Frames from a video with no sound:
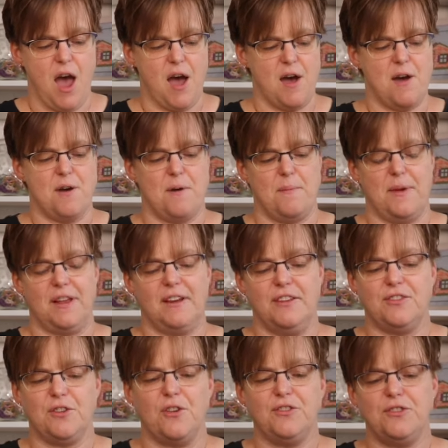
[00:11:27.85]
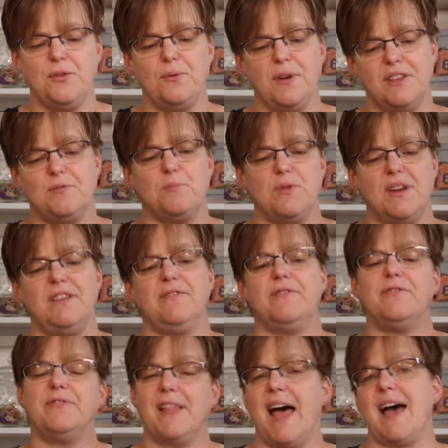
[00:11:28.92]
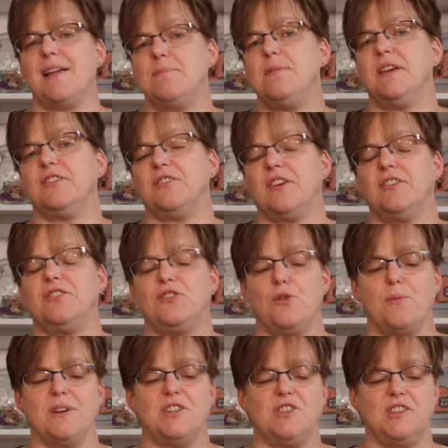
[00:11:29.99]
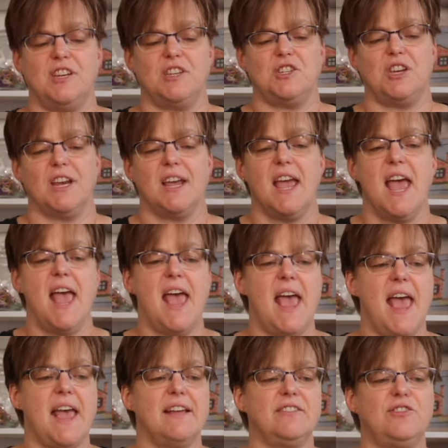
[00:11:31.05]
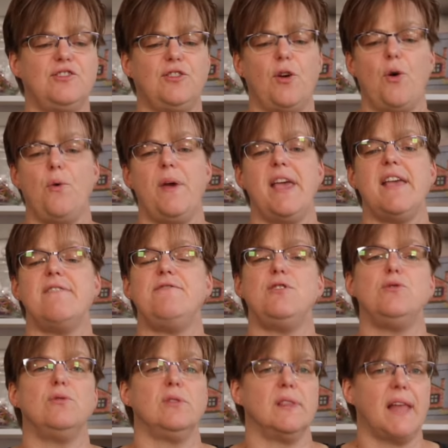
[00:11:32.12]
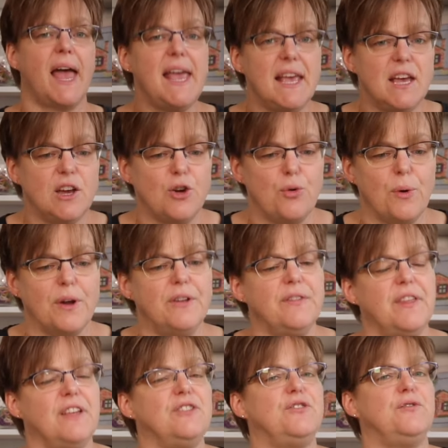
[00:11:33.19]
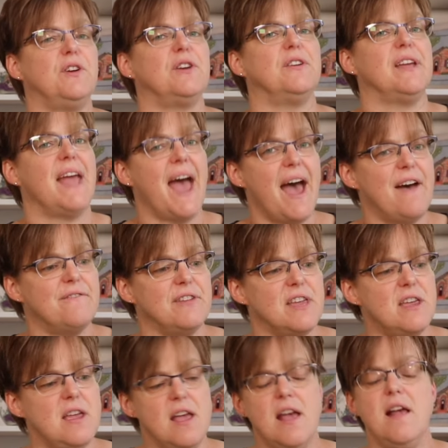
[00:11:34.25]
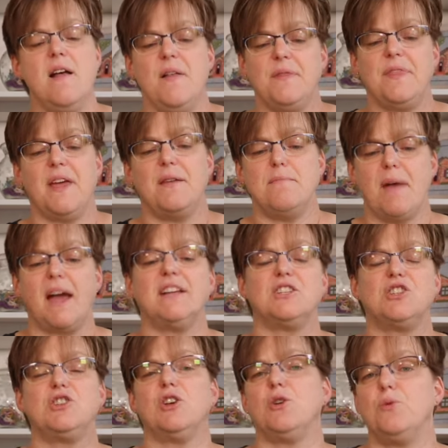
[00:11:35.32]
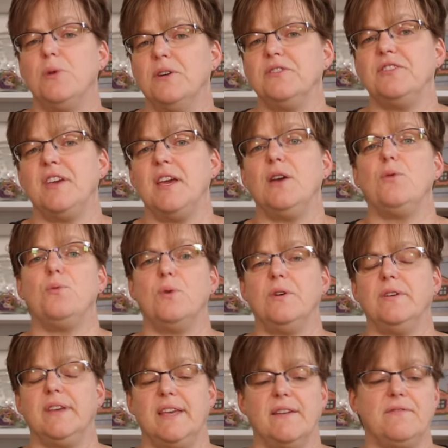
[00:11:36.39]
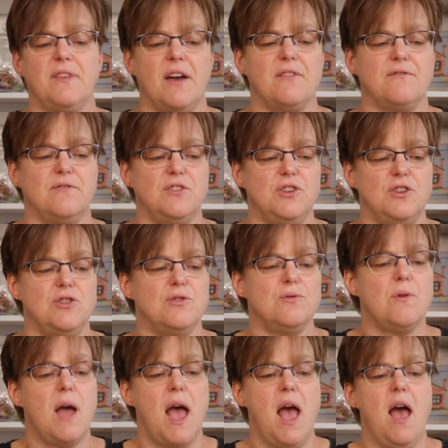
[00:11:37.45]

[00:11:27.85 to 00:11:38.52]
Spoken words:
And it's pretty flat because it has so much stitching. And so if you like a quilt that's very heavy, then matchstick quilting will give that to you.